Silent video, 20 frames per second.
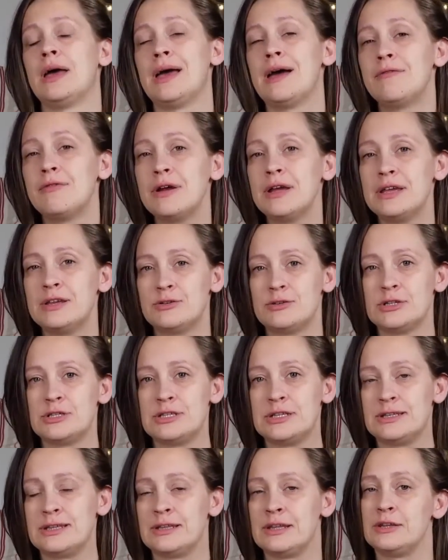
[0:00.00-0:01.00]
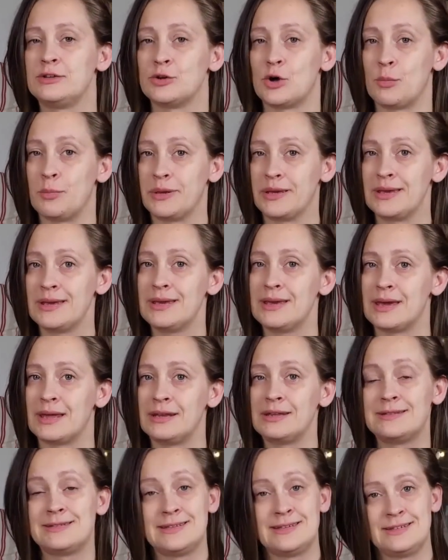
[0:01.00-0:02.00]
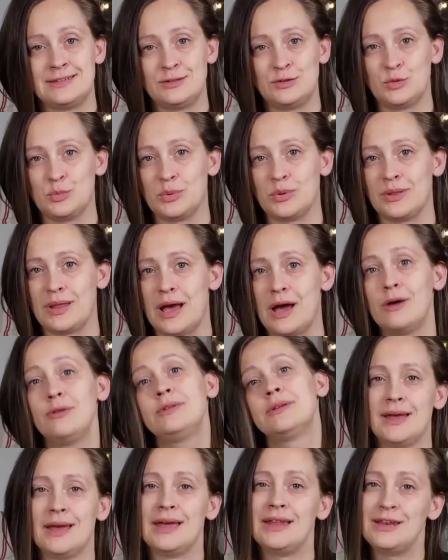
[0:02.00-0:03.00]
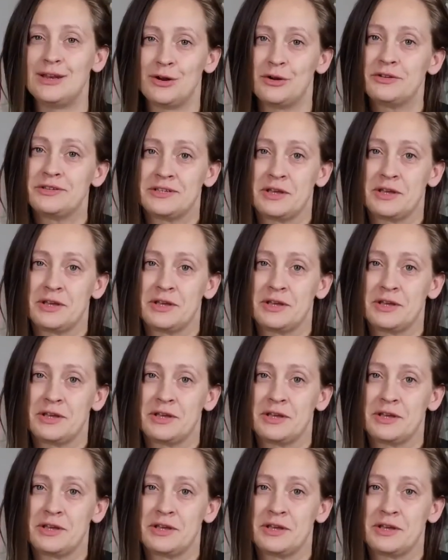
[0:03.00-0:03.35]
ever interested in a topic again, it's easy to pull out and learn